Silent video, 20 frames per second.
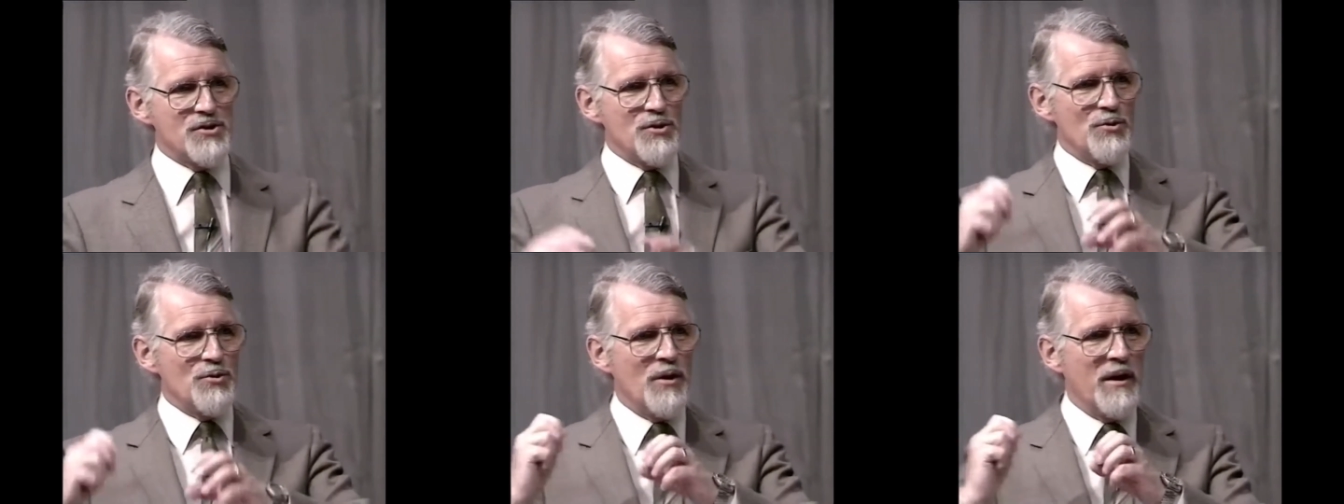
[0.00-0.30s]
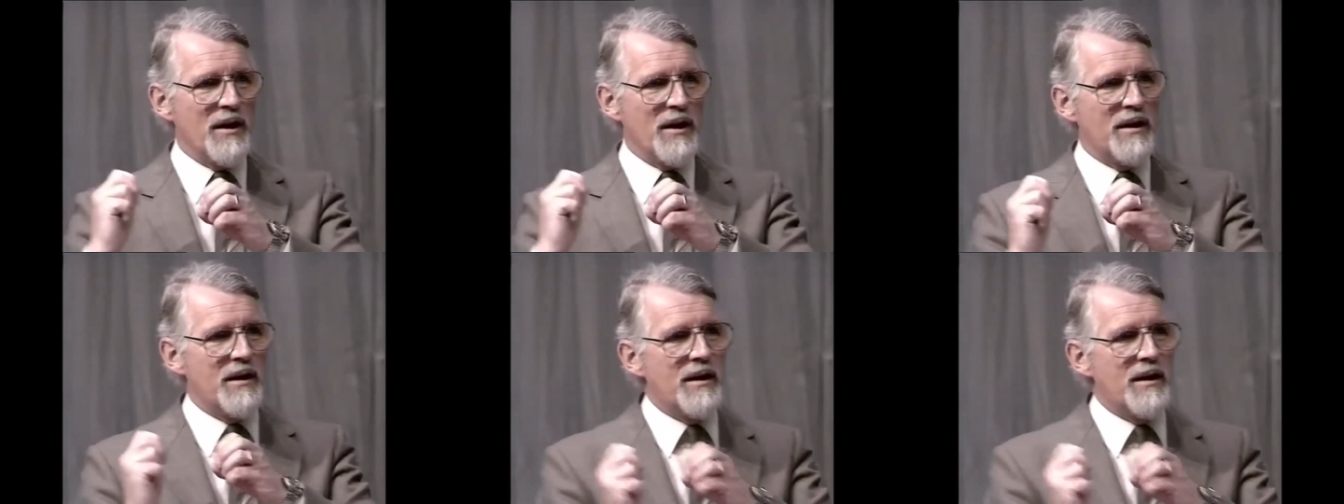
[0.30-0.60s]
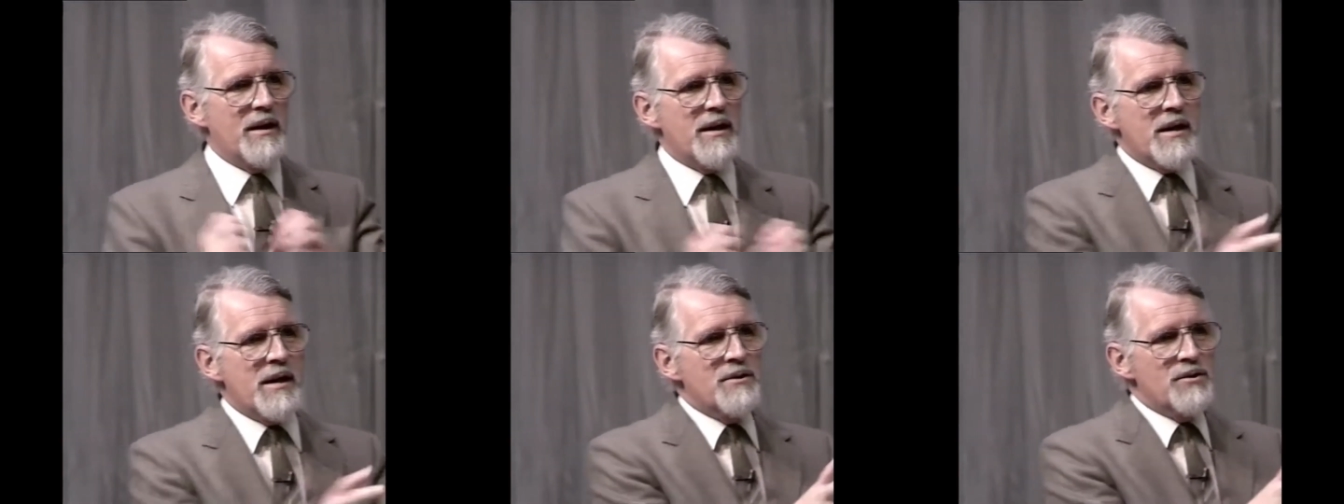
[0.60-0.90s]
you
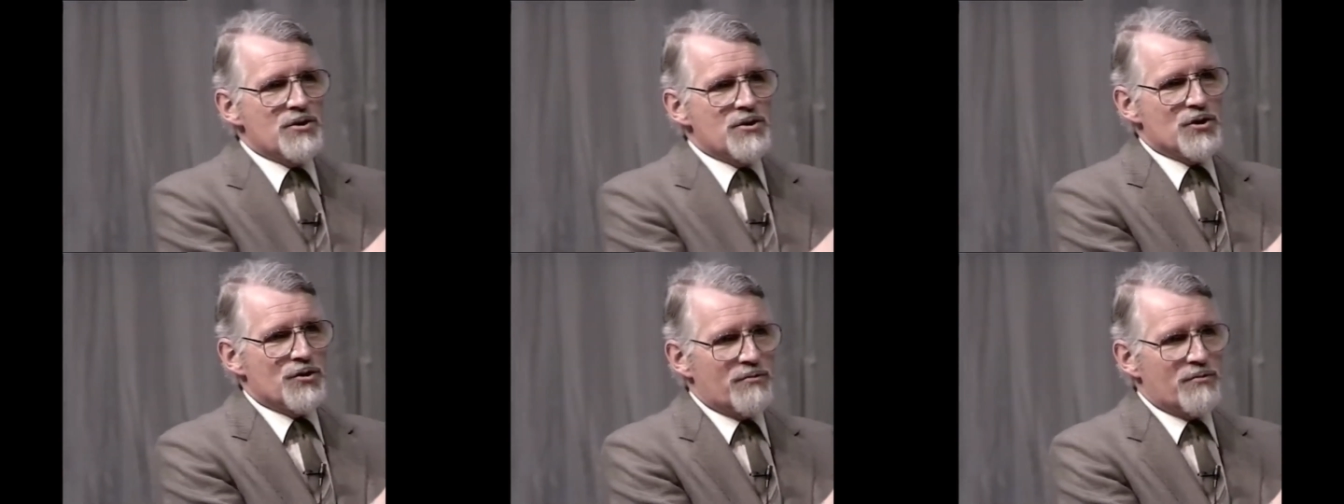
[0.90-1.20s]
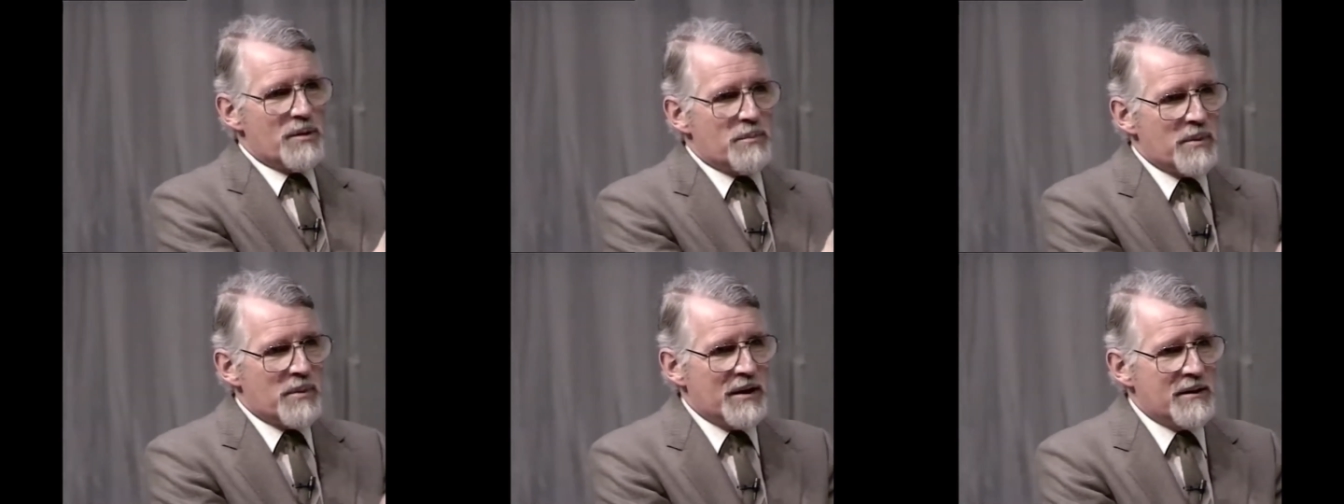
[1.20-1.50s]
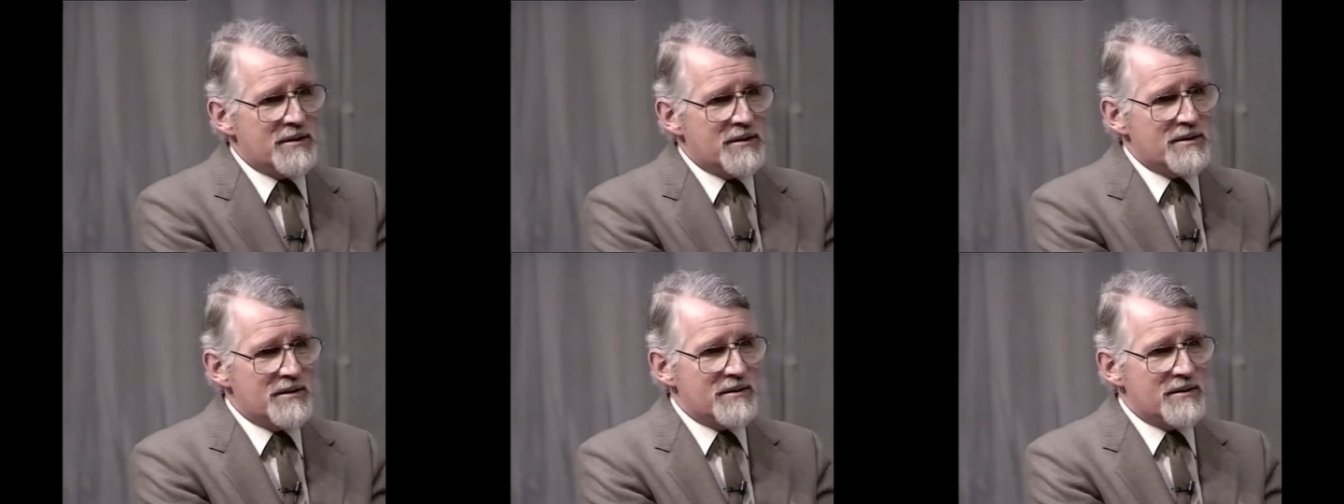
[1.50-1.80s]
into
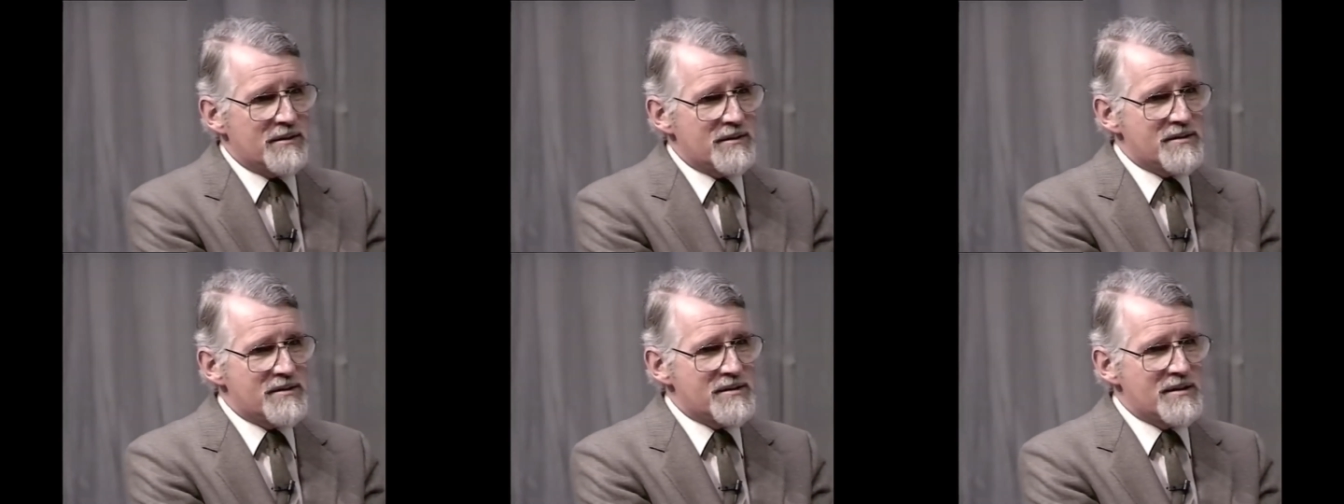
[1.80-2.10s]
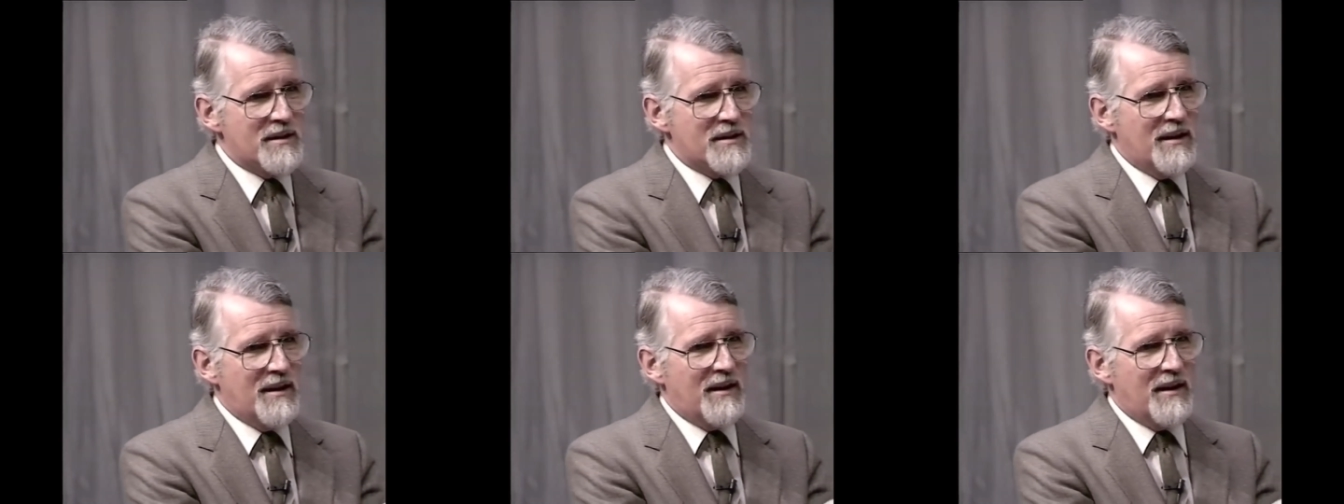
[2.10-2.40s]
repentance.